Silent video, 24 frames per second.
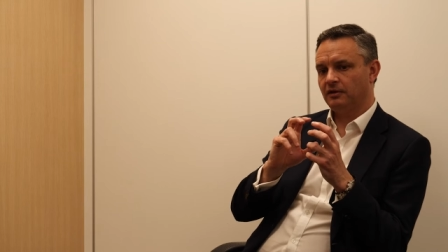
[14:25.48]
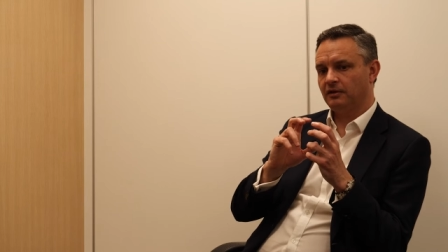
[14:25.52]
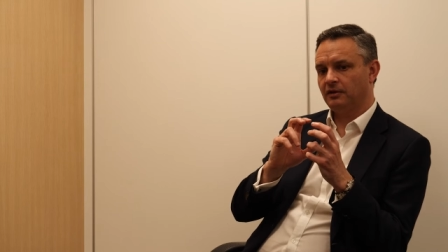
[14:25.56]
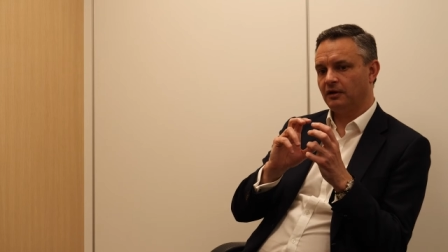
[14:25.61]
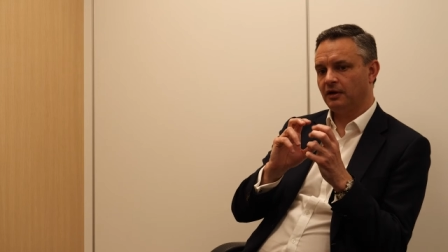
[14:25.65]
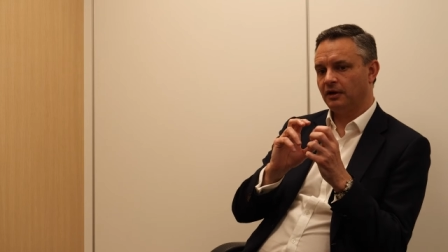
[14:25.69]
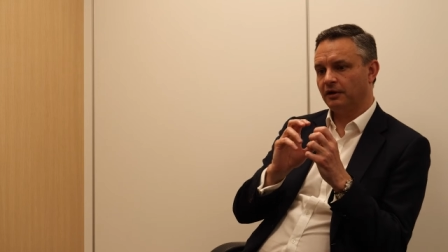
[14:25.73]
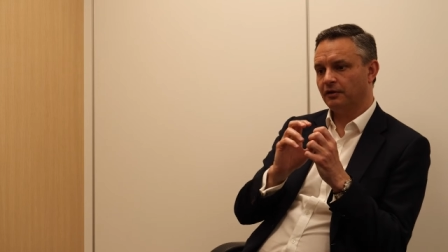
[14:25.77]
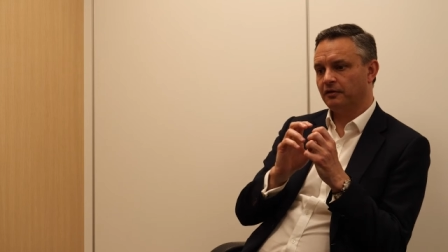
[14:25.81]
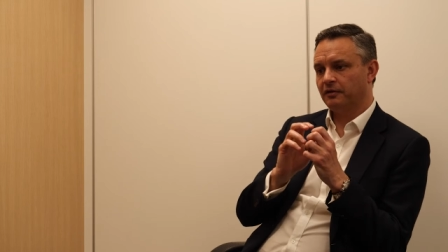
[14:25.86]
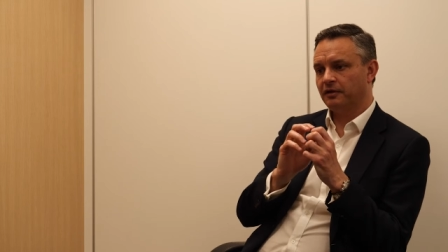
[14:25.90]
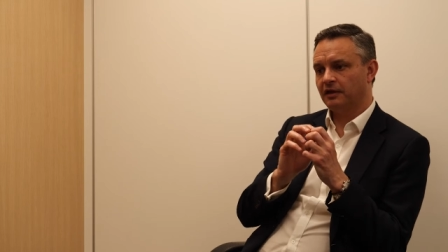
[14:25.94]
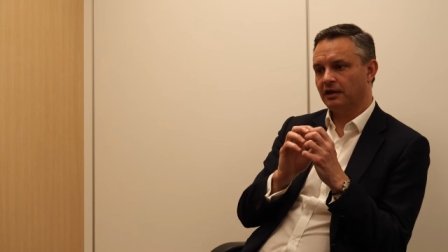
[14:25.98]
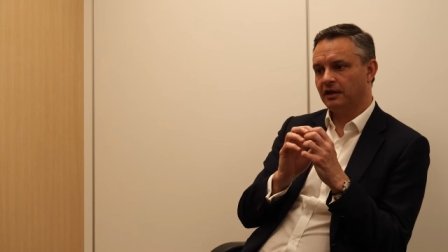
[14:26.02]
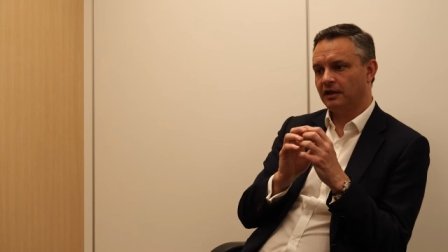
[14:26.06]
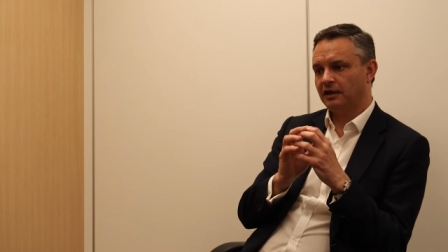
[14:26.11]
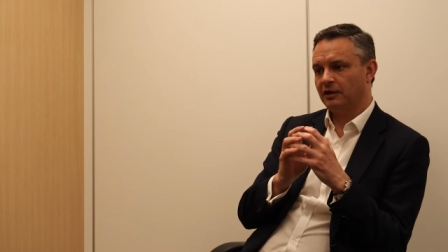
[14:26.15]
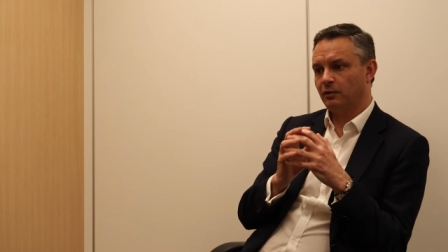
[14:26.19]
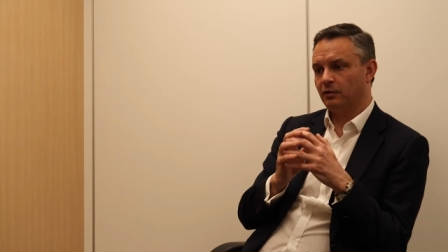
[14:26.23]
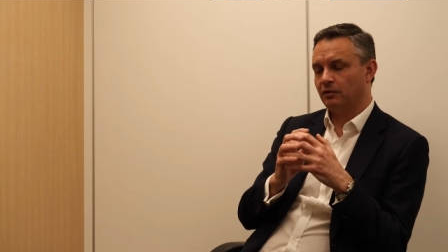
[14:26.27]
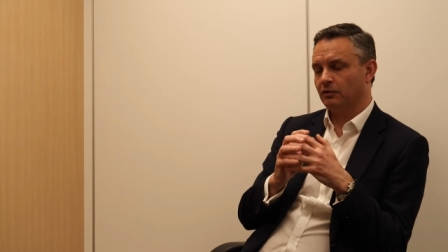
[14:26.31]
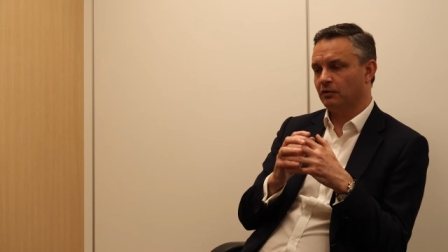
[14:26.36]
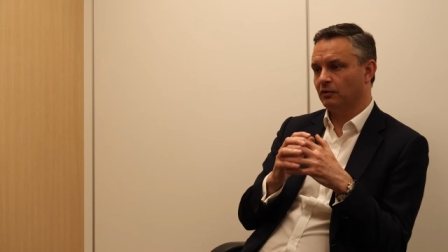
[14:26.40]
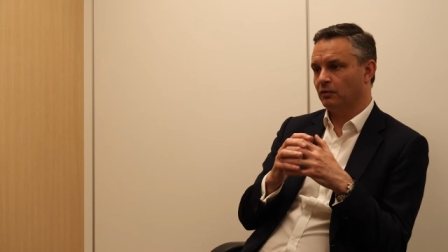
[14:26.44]
I don't think
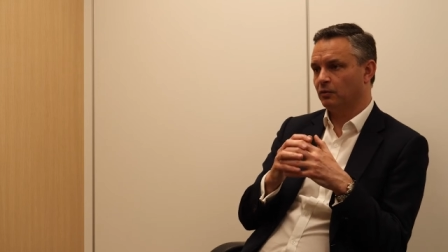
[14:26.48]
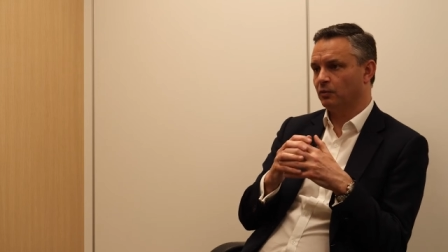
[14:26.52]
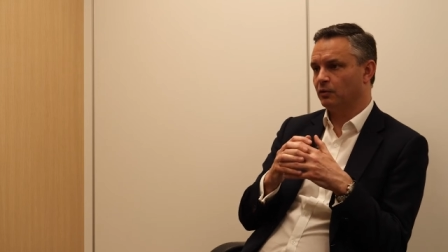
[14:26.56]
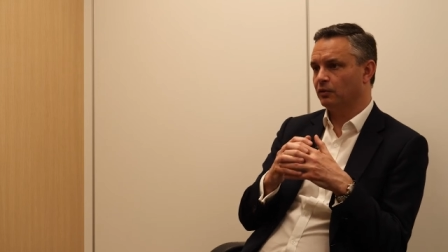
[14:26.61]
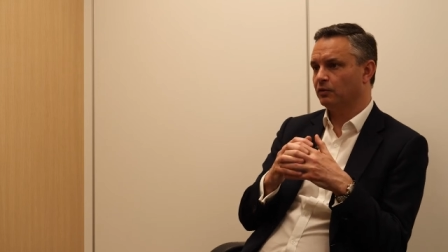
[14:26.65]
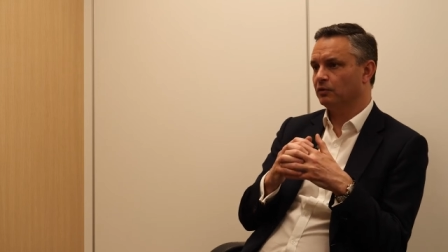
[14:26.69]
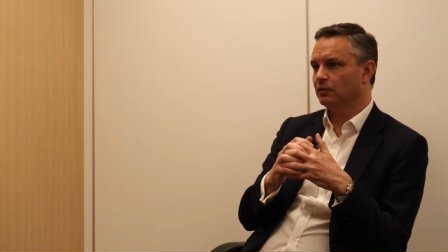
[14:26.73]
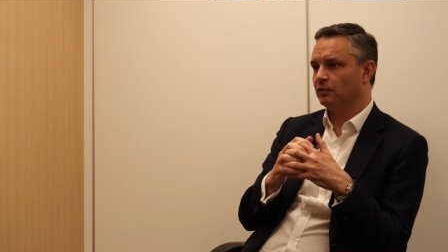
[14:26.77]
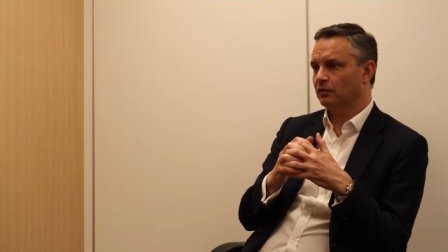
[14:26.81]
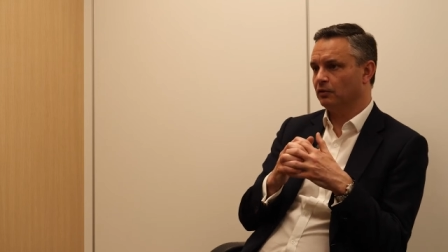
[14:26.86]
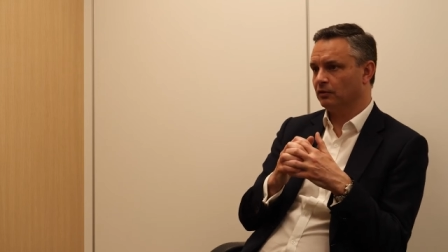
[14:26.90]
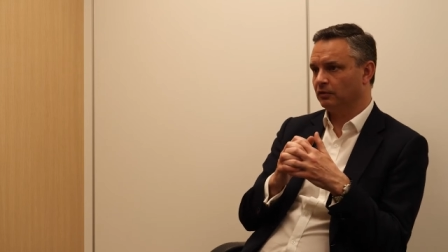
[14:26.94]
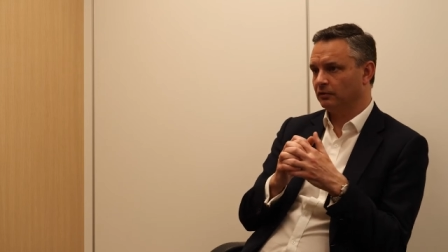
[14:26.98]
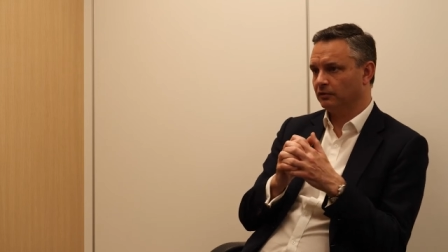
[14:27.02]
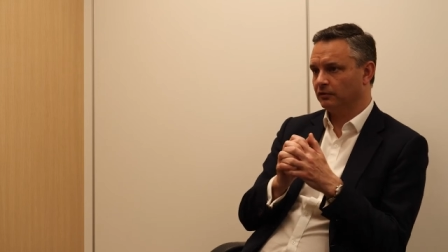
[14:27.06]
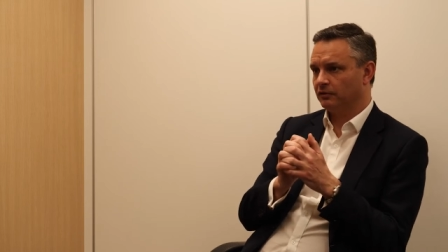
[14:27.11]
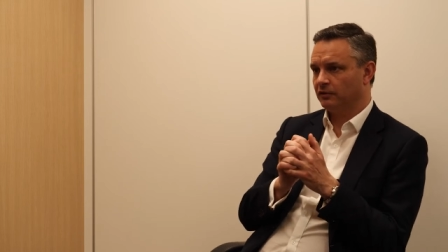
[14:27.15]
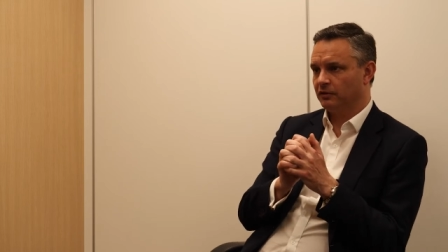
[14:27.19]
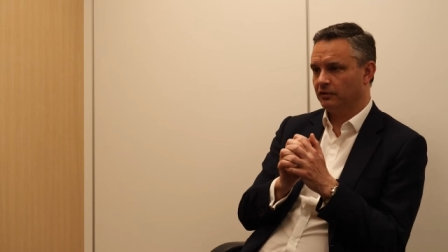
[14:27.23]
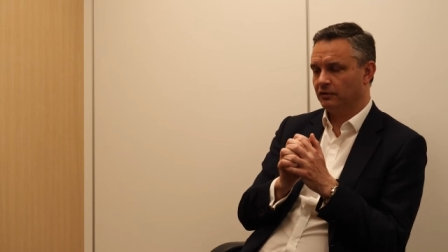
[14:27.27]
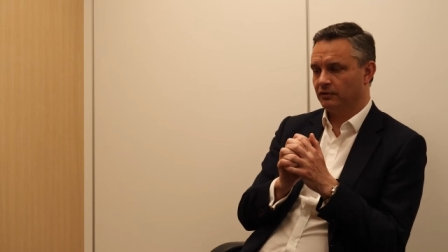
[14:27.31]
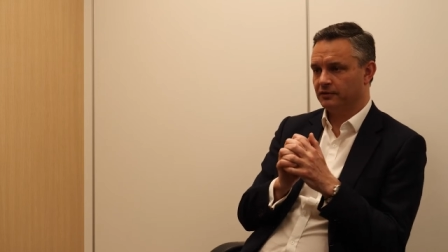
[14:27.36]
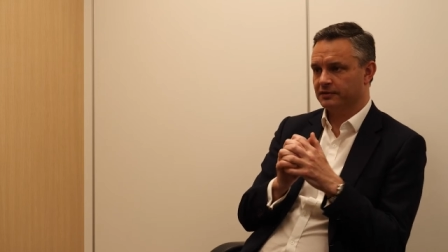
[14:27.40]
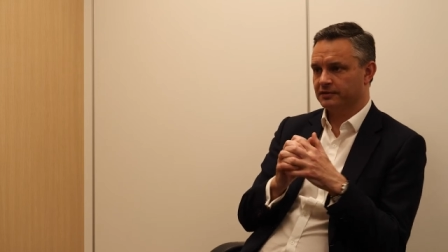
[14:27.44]
anywhere in the world
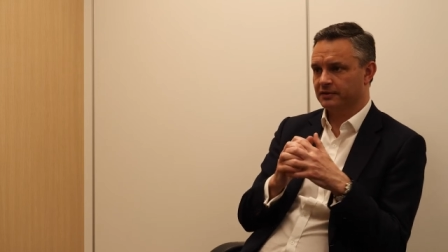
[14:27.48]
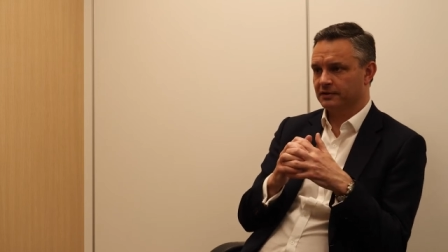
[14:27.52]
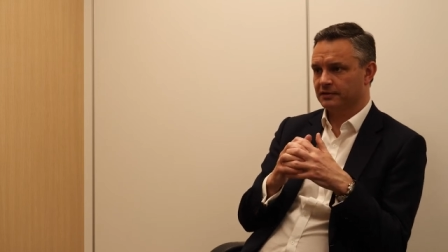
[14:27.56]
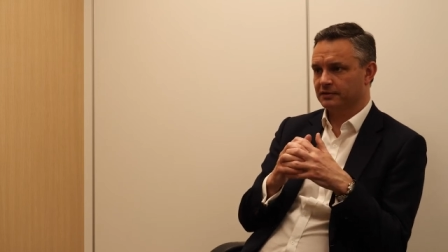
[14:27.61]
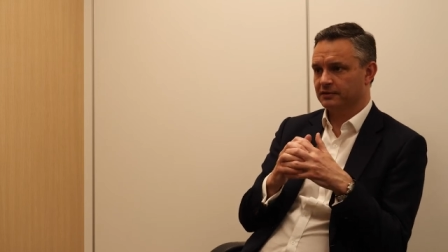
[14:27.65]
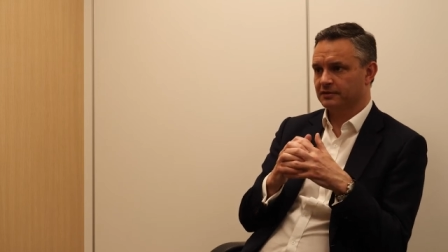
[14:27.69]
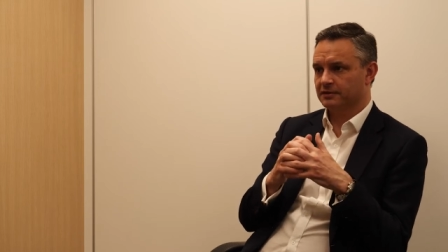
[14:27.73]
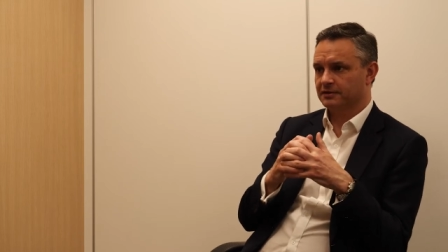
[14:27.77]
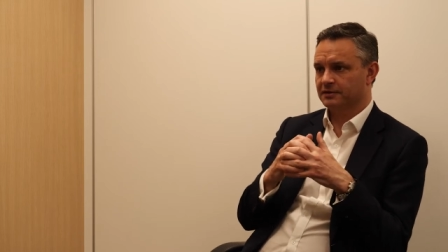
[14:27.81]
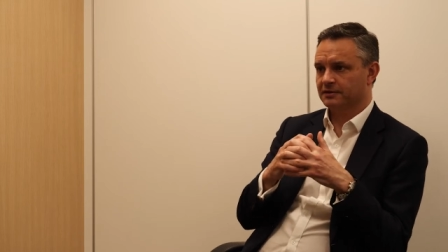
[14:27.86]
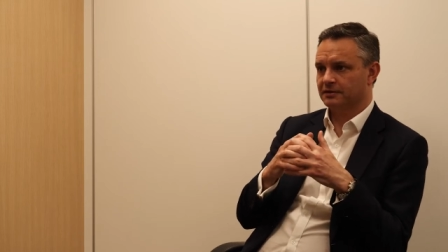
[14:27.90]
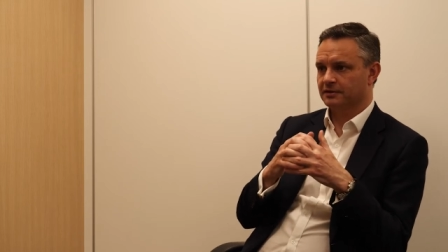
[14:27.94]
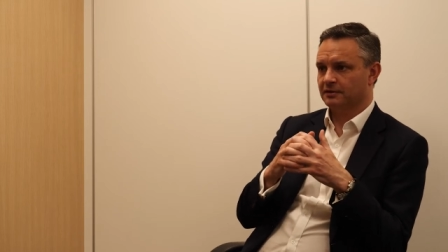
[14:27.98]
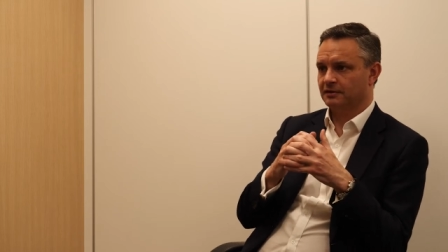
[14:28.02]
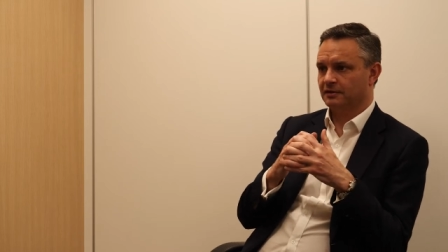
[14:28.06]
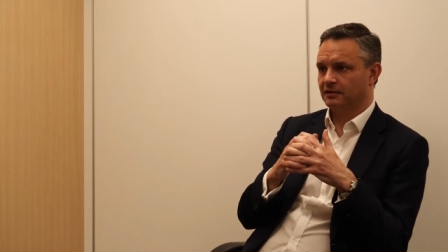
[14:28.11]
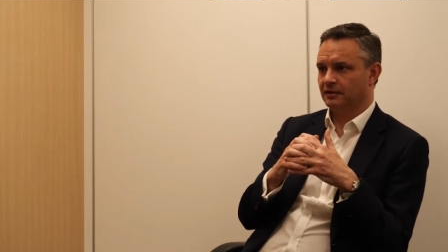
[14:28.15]
uses